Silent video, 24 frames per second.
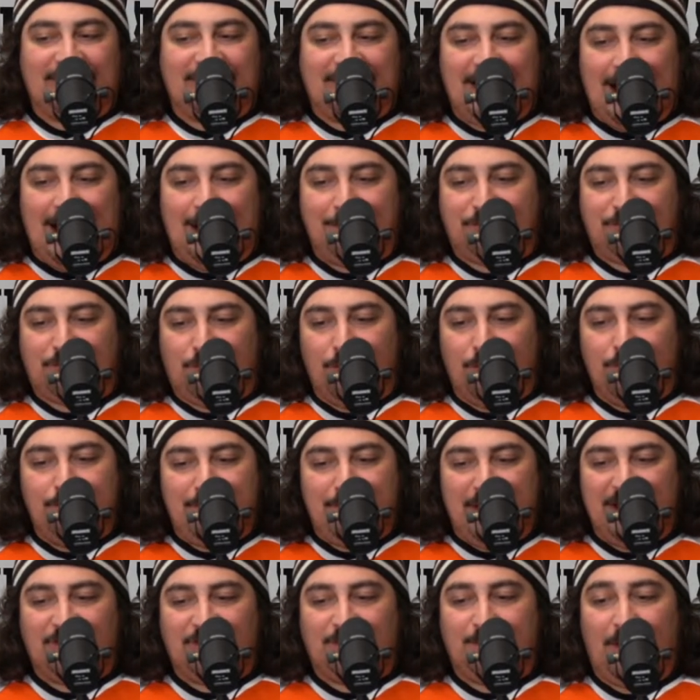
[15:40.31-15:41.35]
Topps Chrome
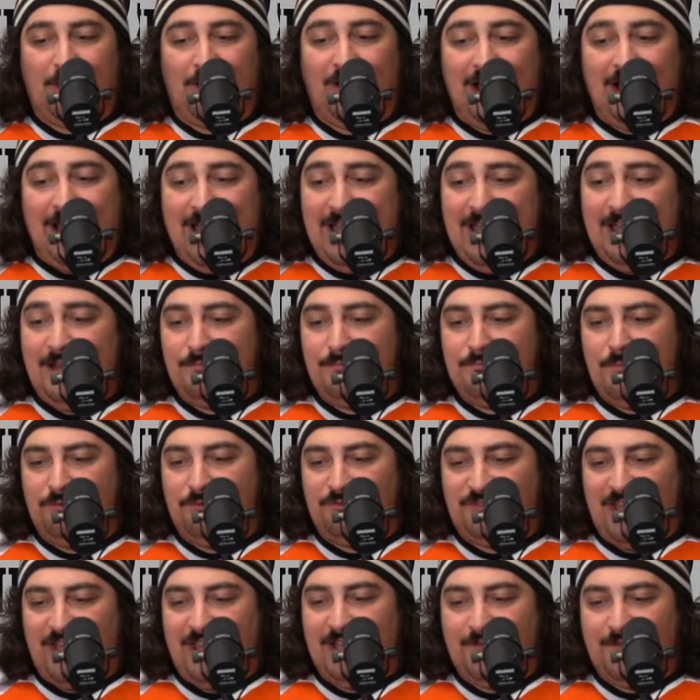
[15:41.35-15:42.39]
Baseball and
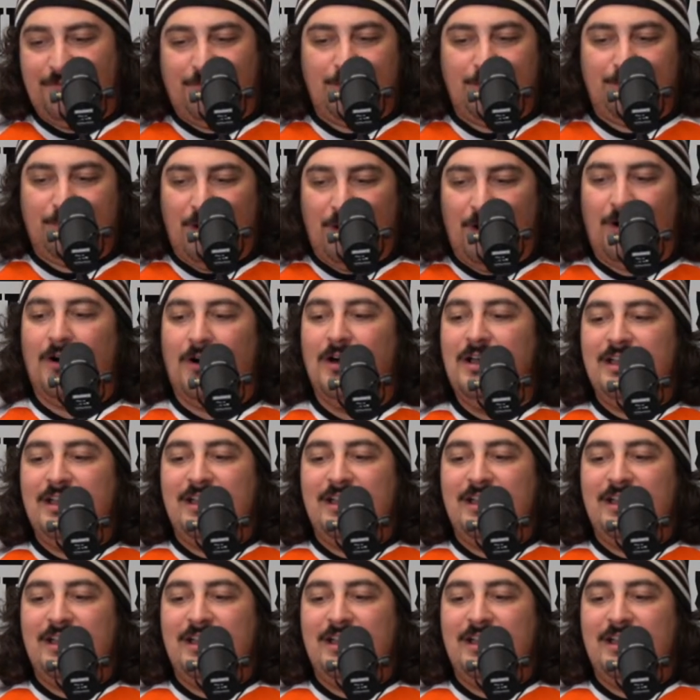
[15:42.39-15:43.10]
Mosaic Football,